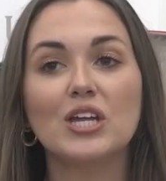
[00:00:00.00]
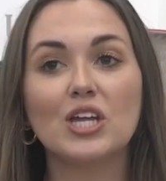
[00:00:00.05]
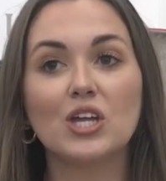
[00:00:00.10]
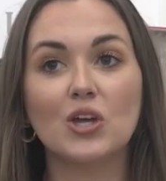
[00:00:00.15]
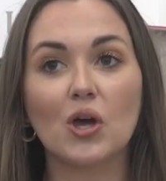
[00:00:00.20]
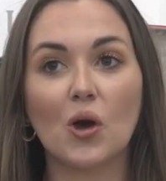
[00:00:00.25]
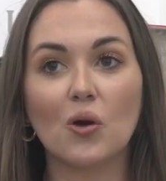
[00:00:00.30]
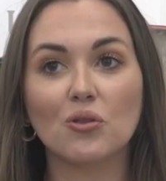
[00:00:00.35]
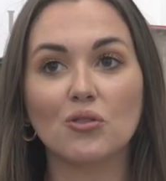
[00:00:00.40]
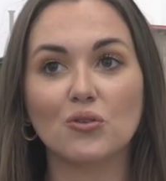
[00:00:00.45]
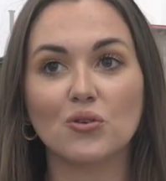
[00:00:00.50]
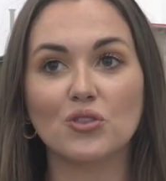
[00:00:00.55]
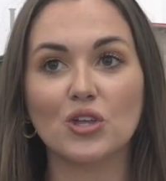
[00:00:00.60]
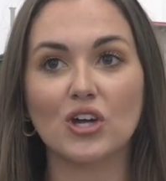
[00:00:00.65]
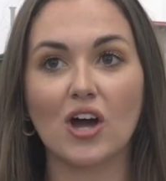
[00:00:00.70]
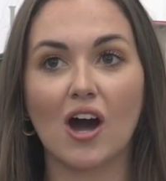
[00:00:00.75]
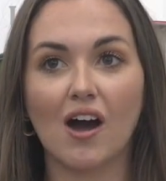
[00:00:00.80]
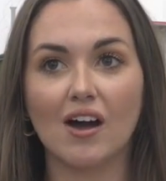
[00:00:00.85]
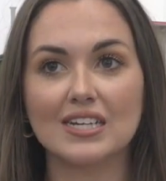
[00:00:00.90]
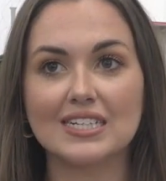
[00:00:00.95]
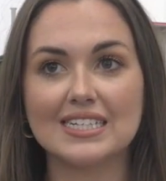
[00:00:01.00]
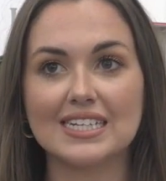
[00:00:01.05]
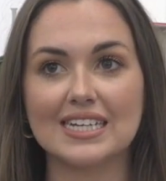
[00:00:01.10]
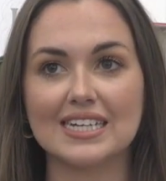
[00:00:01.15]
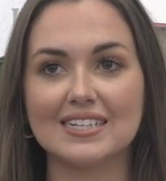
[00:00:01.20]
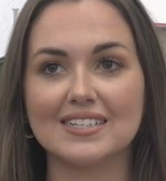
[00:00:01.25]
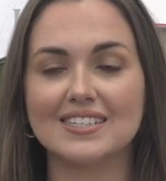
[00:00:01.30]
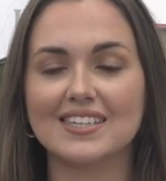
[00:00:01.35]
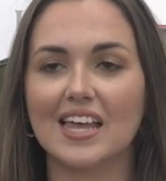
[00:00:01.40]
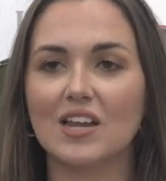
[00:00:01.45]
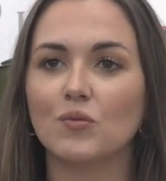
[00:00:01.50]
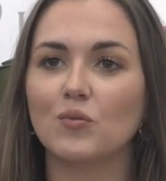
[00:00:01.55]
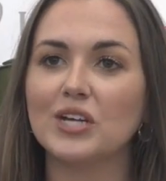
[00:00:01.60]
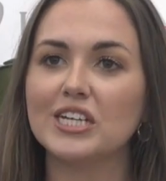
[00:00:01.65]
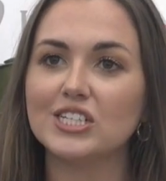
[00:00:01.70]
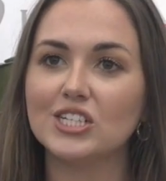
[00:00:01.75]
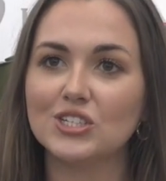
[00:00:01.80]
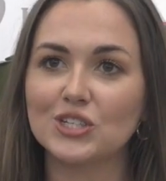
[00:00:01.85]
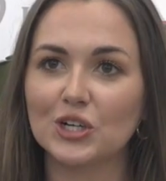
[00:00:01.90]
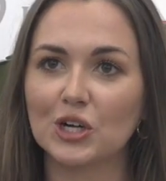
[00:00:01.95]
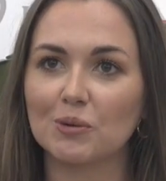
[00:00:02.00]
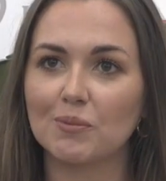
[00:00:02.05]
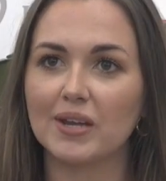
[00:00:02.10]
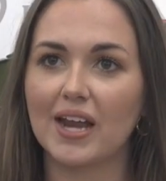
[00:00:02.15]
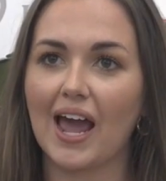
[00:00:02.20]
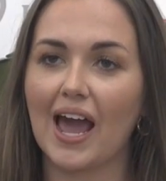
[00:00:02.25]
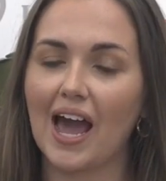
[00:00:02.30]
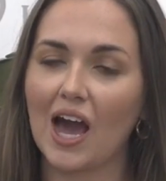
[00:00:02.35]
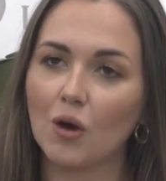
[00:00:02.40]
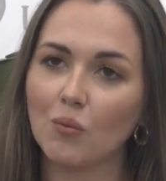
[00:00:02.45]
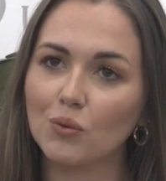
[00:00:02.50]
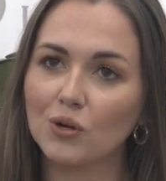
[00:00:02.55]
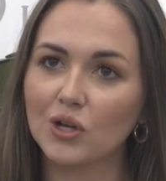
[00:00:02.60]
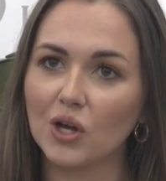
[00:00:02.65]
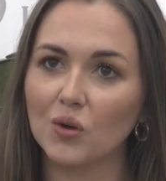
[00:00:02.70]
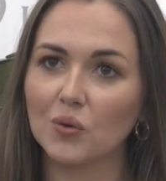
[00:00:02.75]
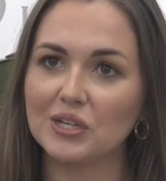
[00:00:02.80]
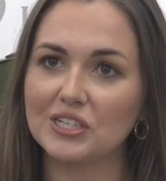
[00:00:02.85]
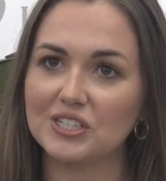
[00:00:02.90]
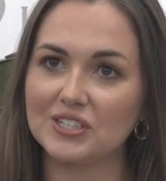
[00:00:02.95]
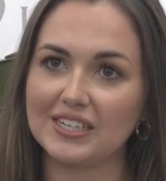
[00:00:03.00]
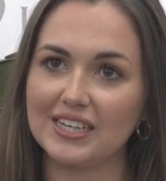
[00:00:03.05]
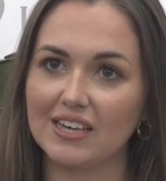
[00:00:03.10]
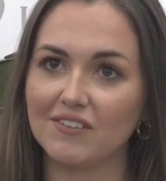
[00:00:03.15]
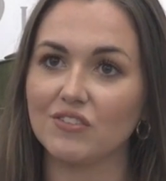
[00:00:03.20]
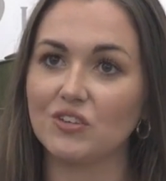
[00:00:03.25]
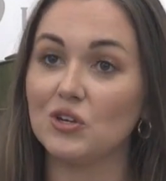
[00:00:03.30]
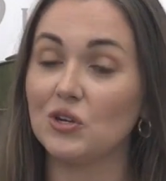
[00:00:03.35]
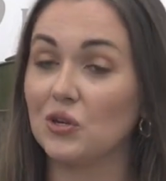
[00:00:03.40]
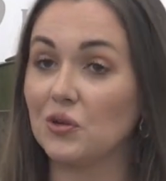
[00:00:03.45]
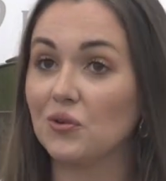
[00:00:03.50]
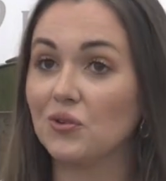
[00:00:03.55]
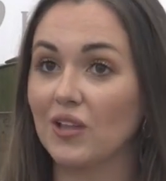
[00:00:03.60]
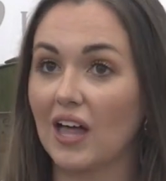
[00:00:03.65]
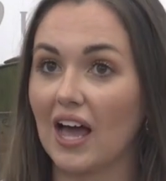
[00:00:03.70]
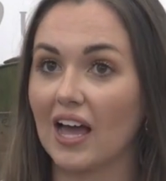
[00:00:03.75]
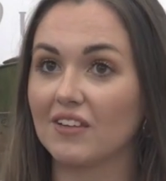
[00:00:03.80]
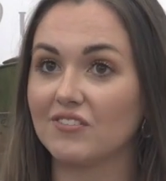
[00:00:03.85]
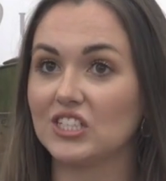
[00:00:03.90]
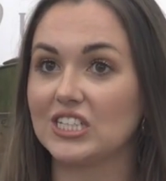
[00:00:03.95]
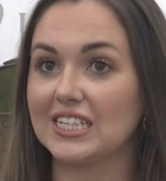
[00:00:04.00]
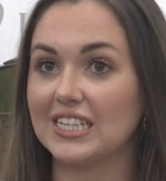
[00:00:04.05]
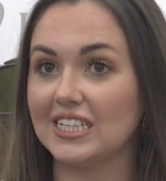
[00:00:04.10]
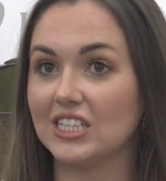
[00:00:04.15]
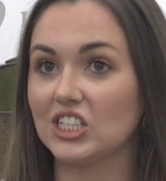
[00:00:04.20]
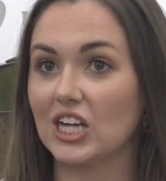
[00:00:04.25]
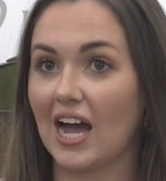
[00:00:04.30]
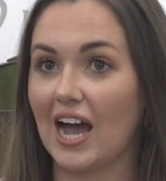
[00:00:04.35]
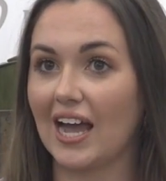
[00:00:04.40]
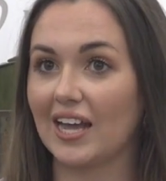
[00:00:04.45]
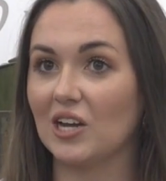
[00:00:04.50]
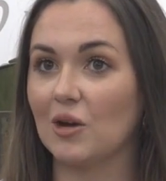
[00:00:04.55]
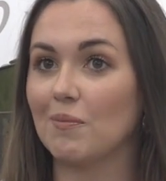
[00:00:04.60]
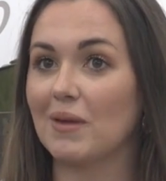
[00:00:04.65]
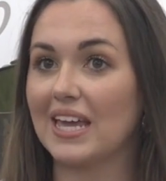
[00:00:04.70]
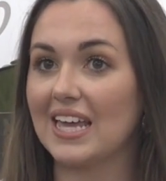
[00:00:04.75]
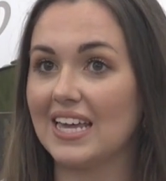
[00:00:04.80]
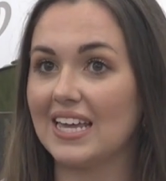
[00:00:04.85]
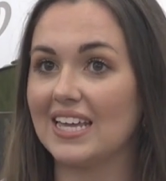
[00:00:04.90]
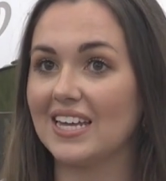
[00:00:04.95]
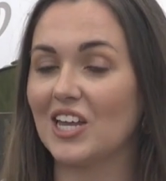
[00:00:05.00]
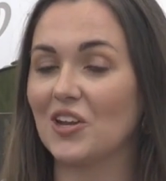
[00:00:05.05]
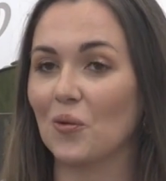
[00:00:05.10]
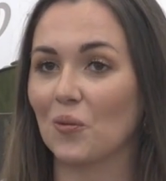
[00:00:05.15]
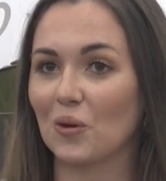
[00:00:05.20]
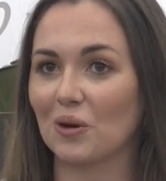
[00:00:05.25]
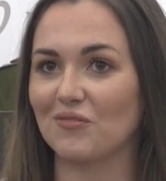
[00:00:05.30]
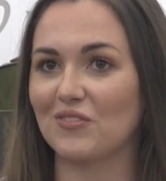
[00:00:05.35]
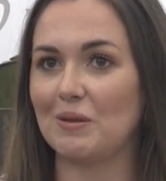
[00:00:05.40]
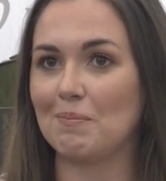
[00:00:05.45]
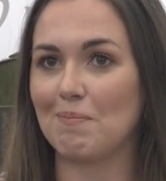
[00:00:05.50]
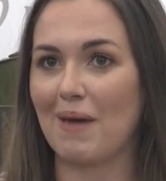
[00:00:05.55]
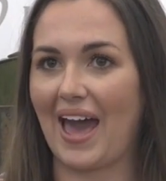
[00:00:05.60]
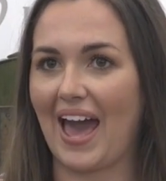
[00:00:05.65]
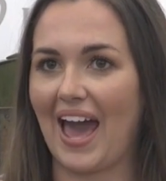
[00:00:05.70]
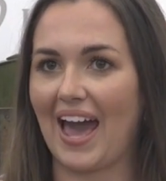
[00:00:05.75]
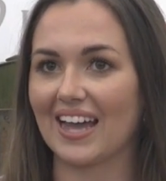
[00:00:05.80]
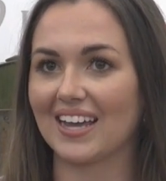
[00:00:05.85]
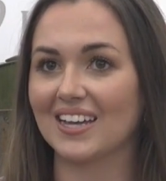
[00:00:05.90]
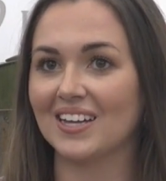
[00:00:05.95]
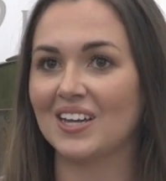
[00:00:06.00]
go through the contents and we determine how we're going to give new life to each item in an orphan bag.